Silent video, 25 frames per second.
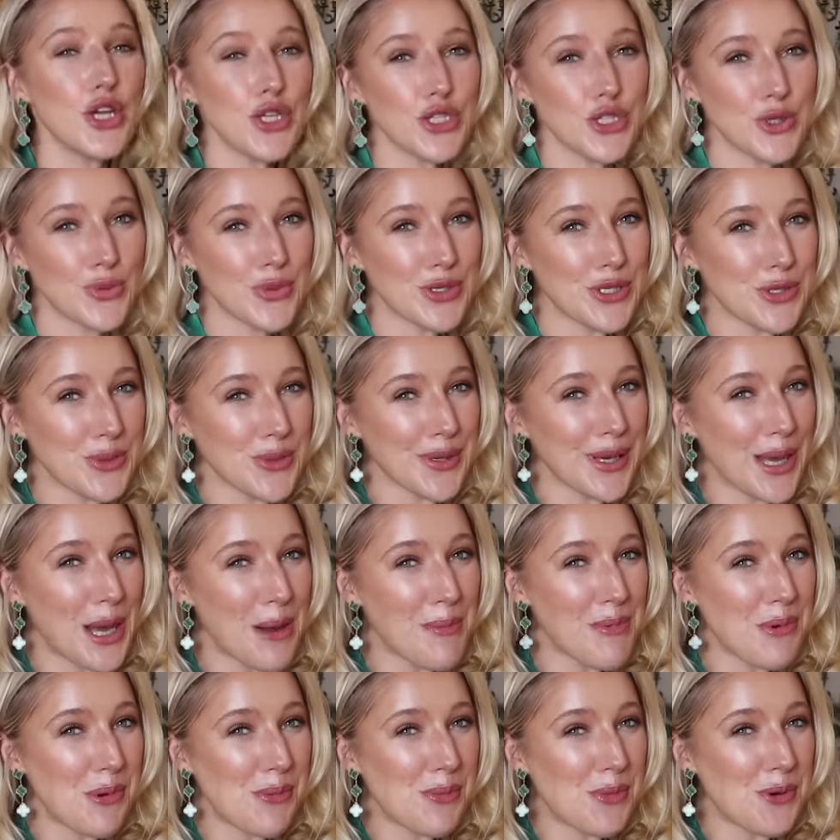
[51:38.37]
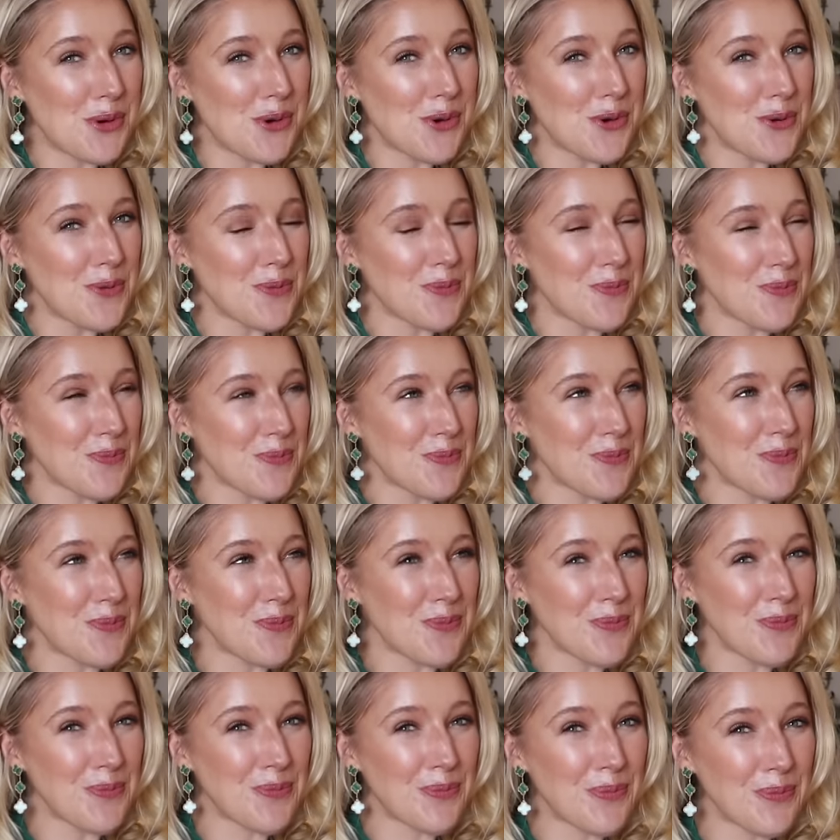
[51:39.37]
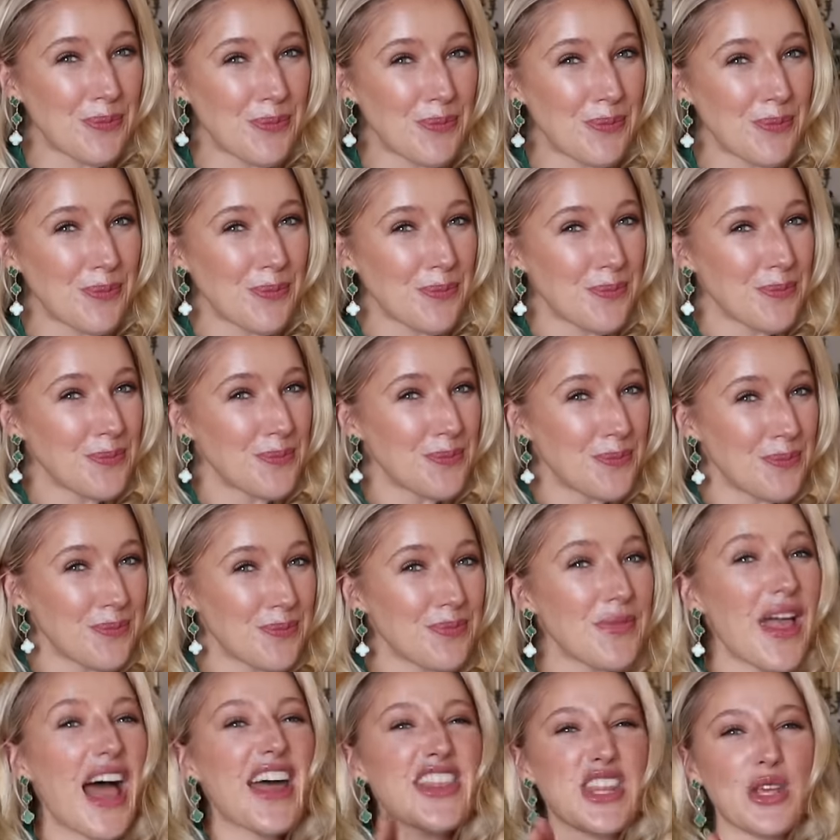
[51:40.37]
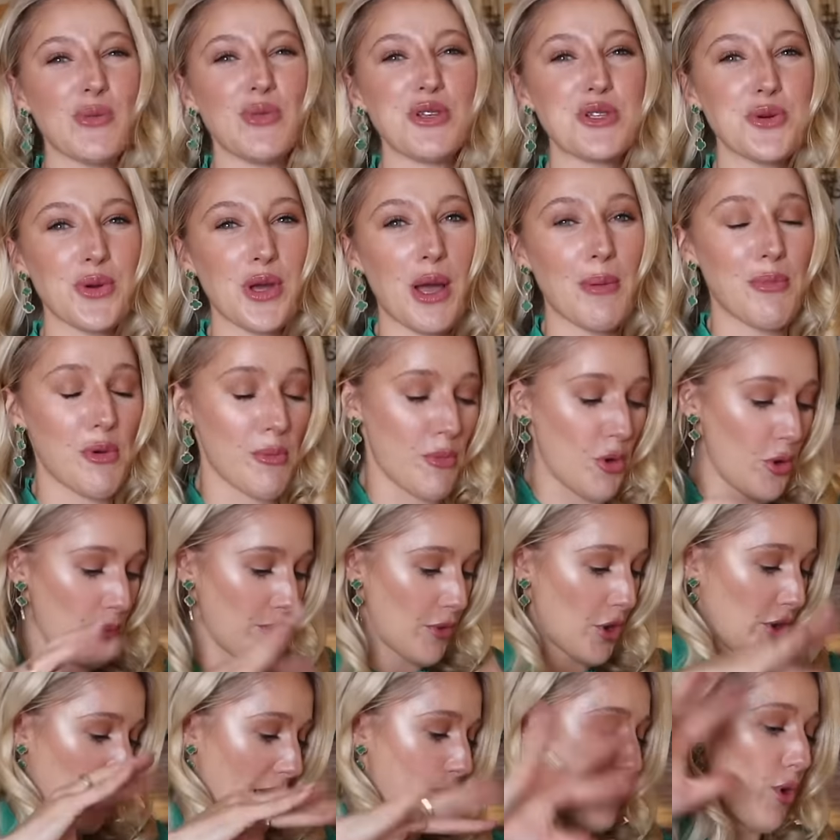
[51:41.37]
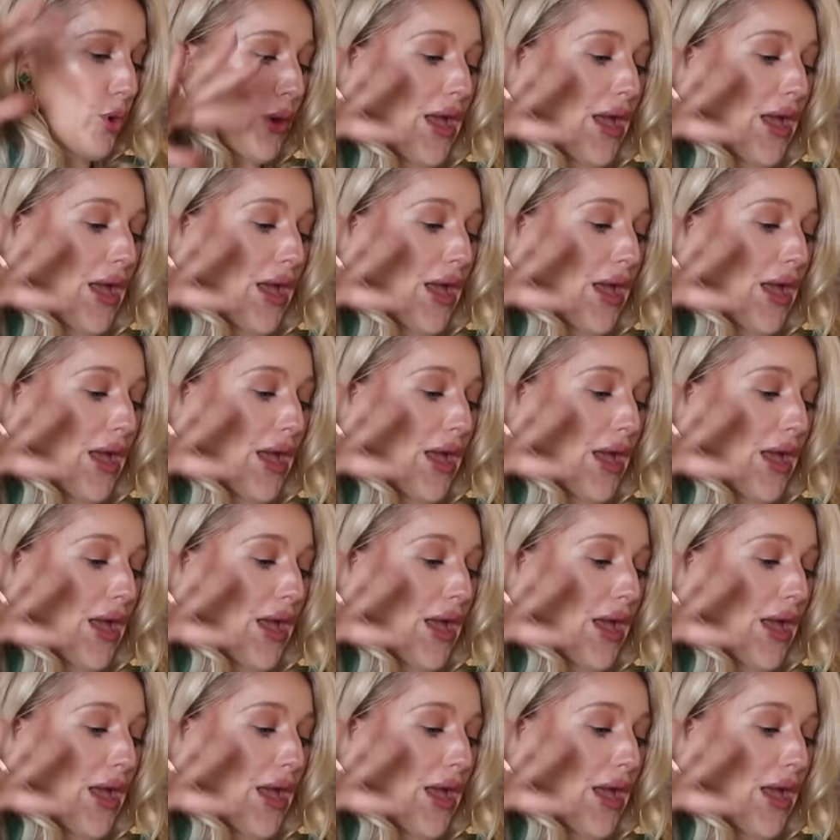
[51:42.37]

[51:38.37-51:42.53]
Do we do a couple more? I think we do a couple more. Okay.